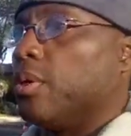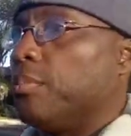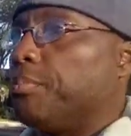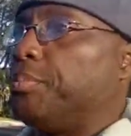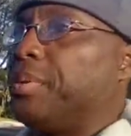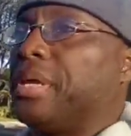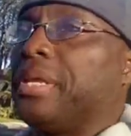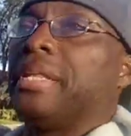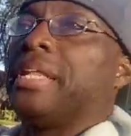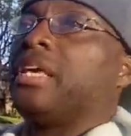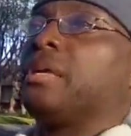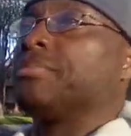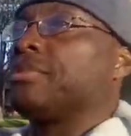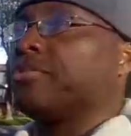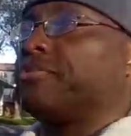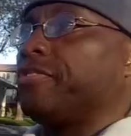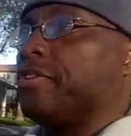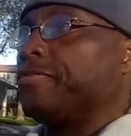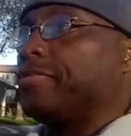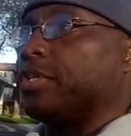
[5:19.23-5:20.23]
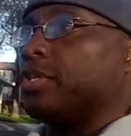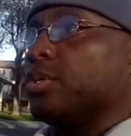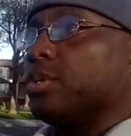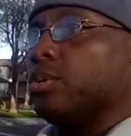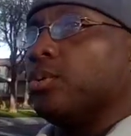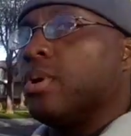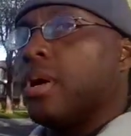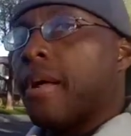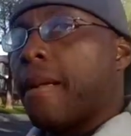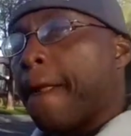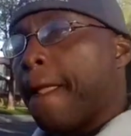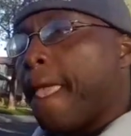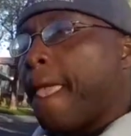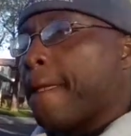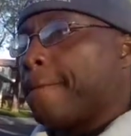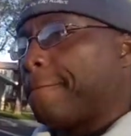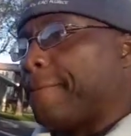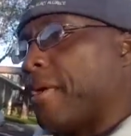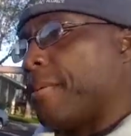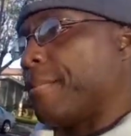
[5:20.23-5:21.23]
big names in 52.
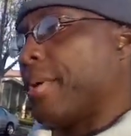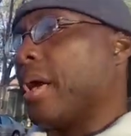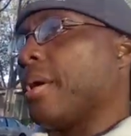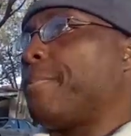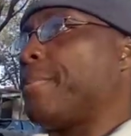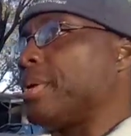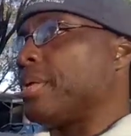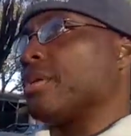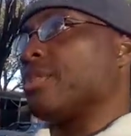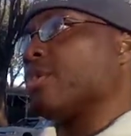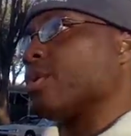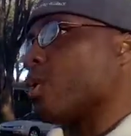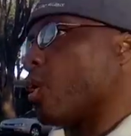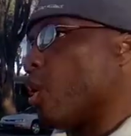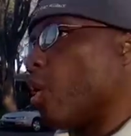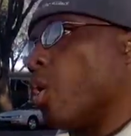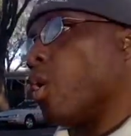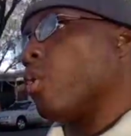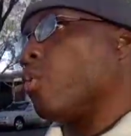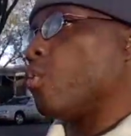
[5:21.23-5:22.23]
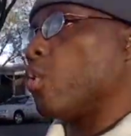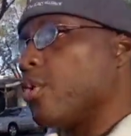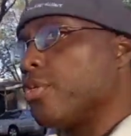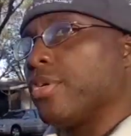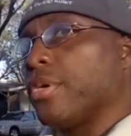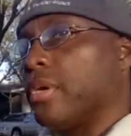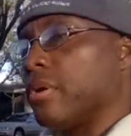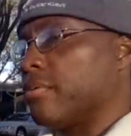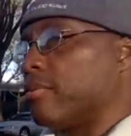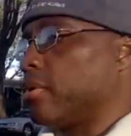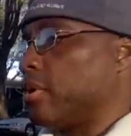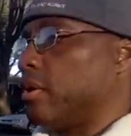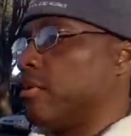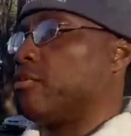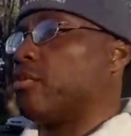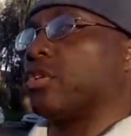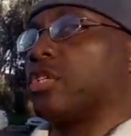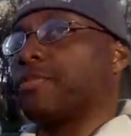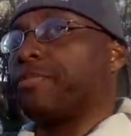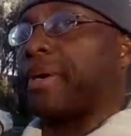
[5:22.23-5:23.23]
In my opinion, they're all worthy of
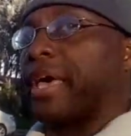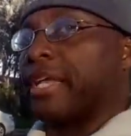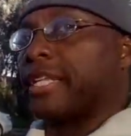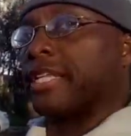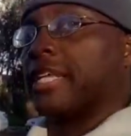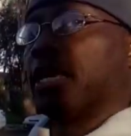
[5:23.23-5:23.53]
respect.